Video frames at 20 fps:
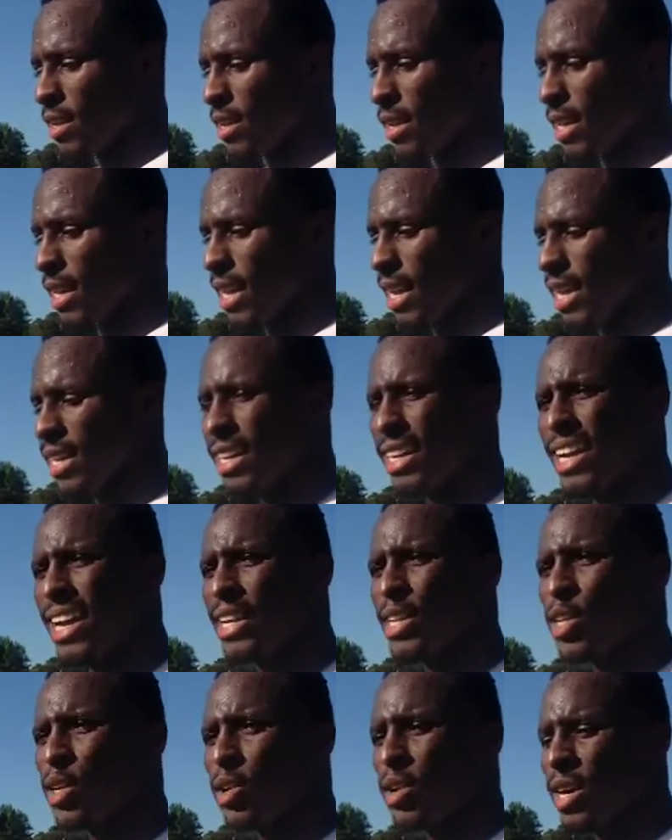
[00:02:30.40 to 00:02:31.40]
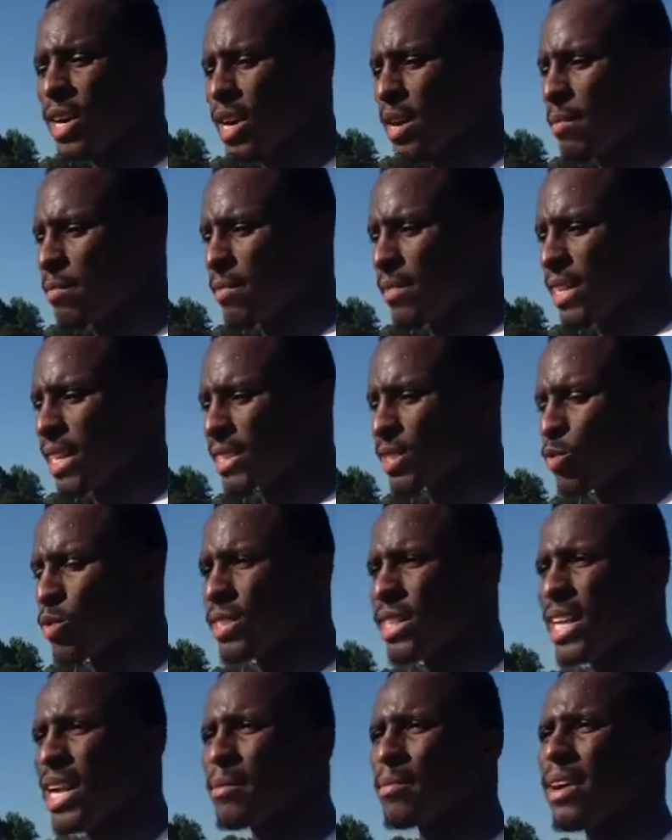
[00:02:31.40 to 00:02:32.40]
Yeah, I do. That's
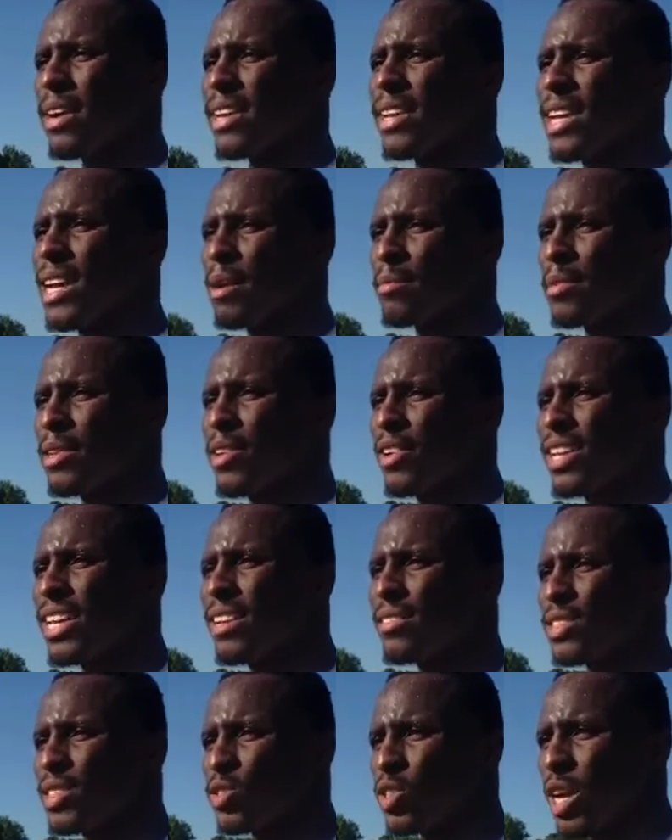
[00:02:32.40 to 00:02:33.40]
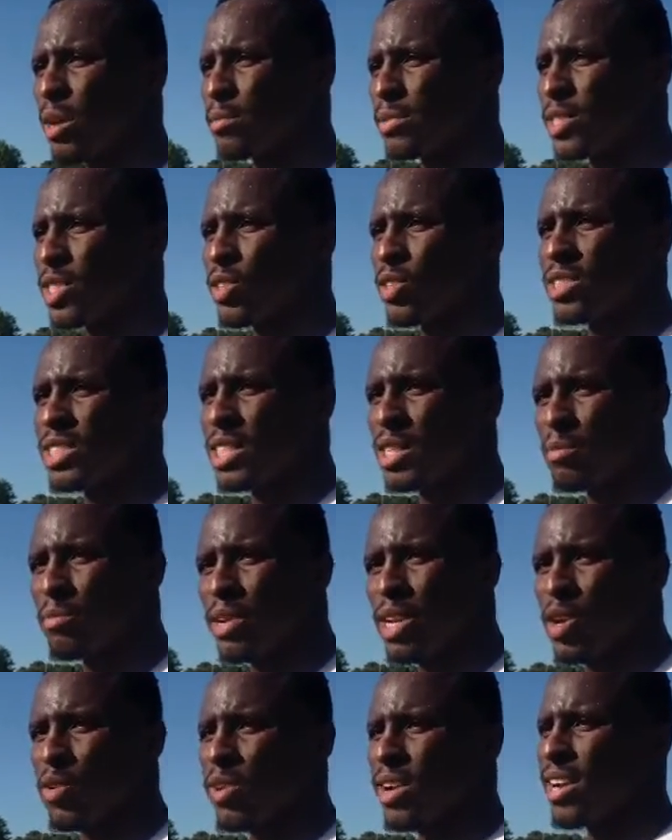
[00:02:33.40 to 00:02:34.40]
one thing about camp. You know, it gives you the opportunity to
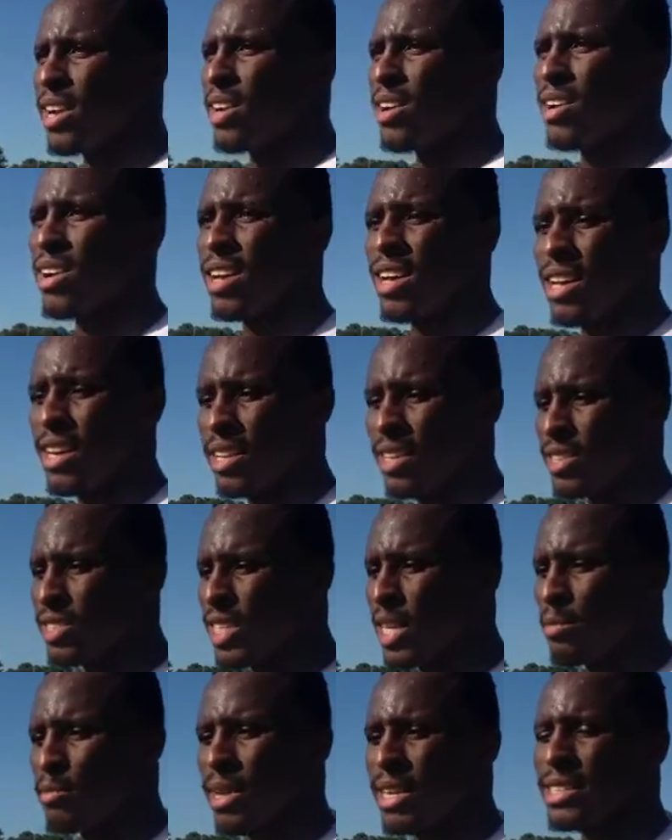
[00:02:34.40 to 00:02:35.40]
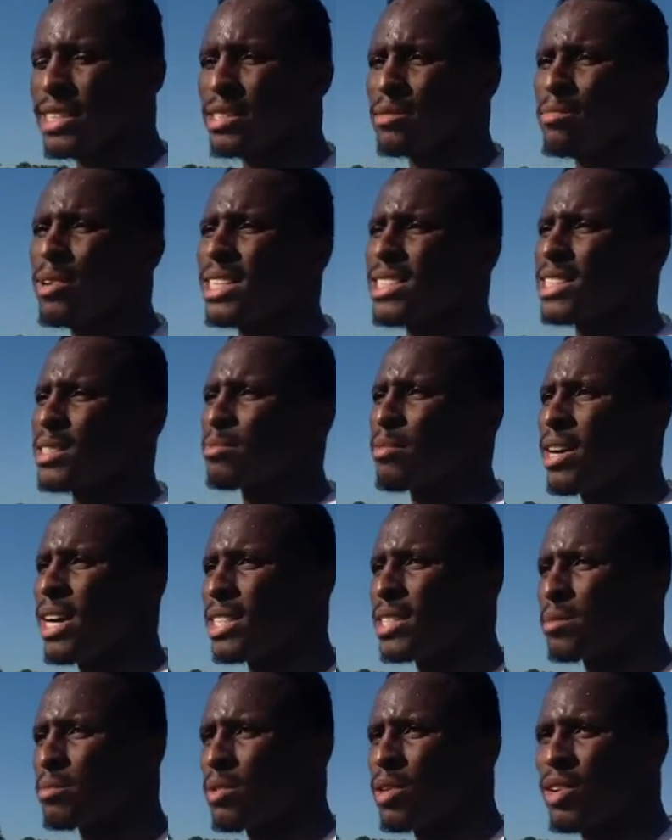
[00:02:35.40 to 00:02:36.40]
be around the teammates as much as
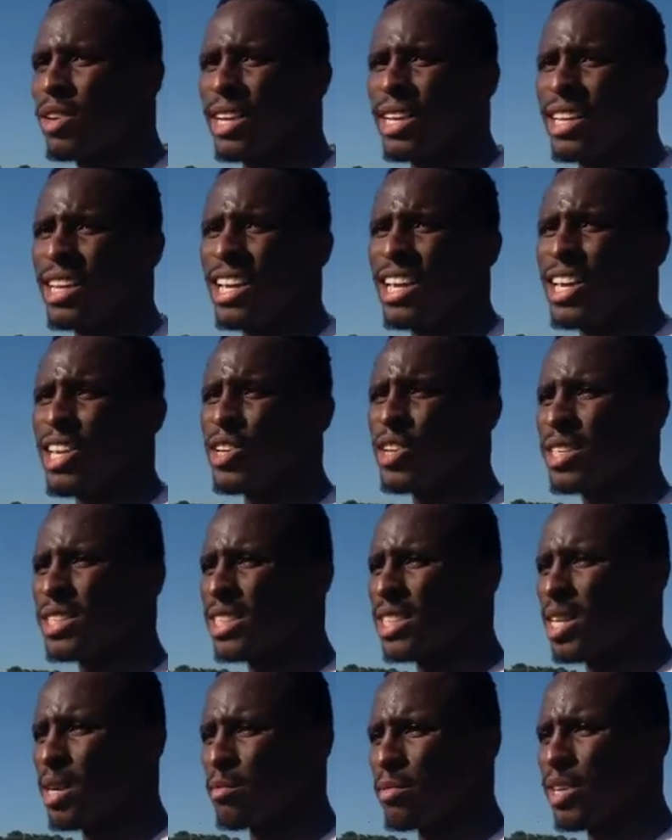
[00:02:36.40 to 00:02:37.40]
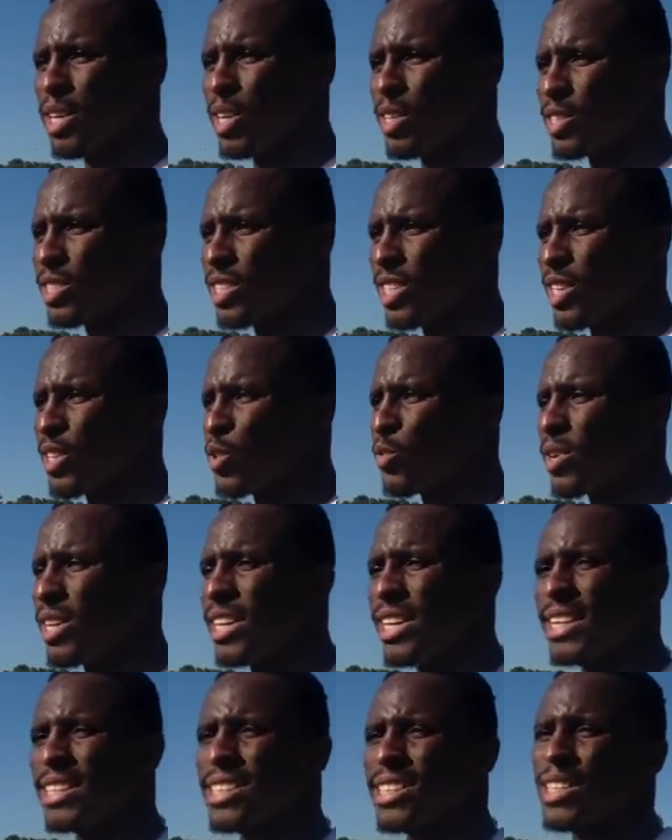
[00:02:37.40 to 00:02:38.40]
possible, and you get to come closer, and you
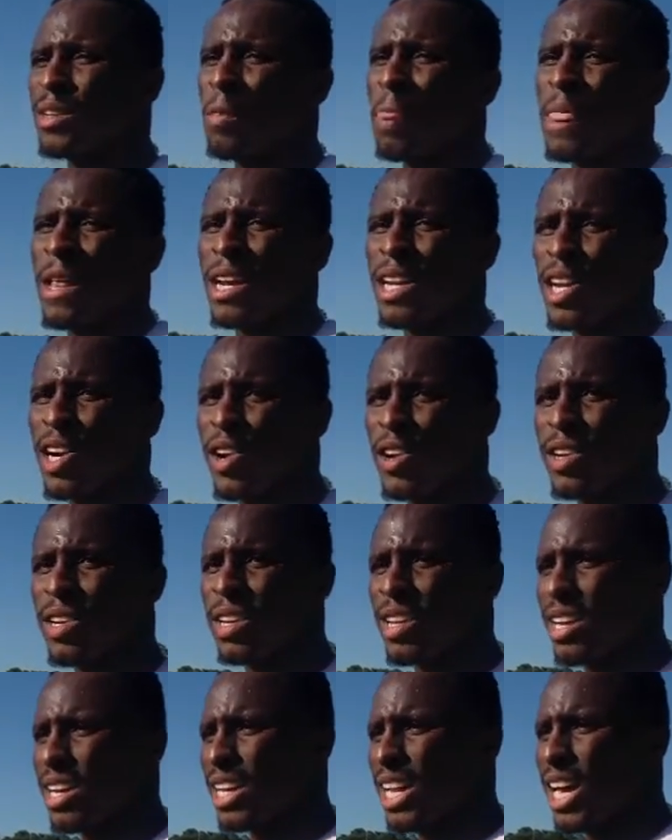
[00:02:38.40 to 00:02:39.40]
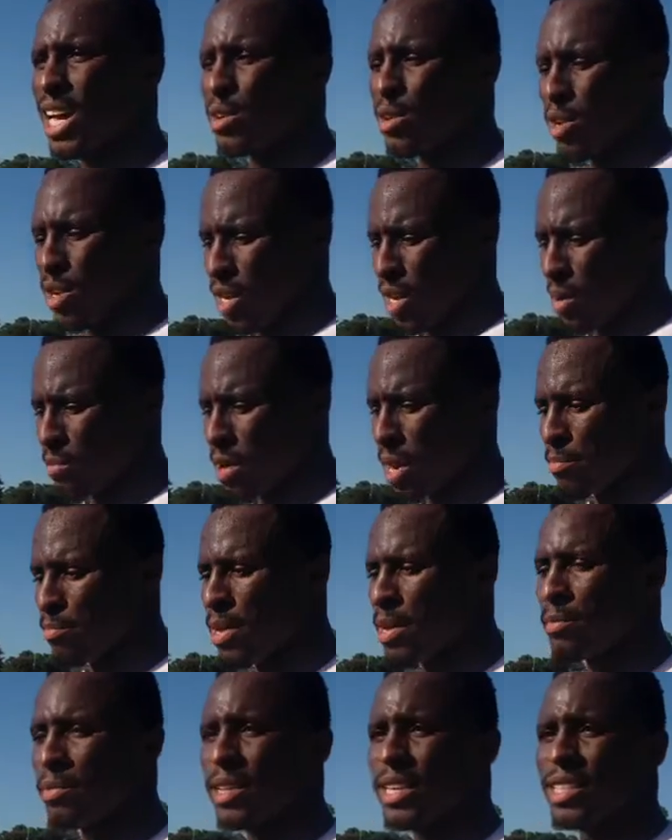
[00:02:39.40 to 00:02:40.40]
really get to learn a lot about
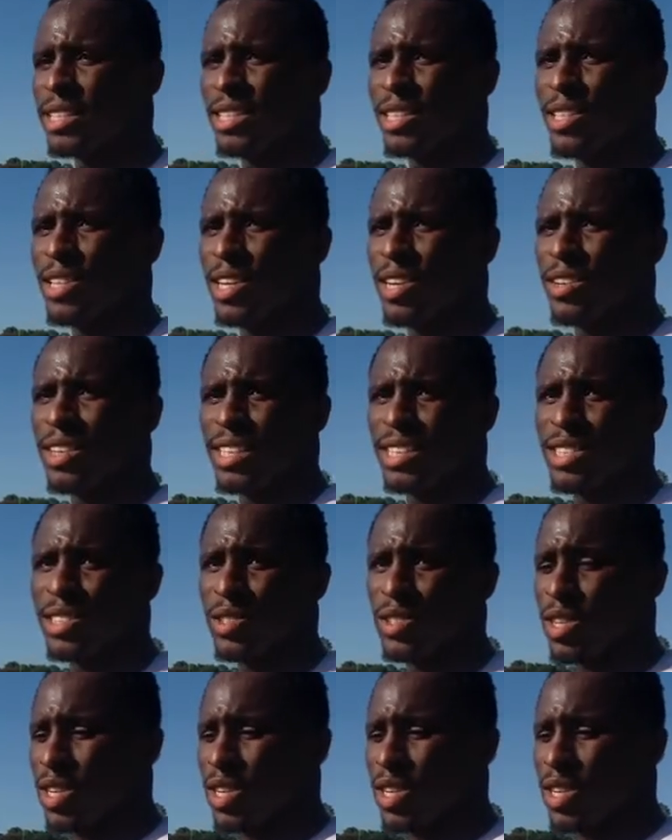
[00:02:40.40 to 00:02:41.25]
people that, you know, that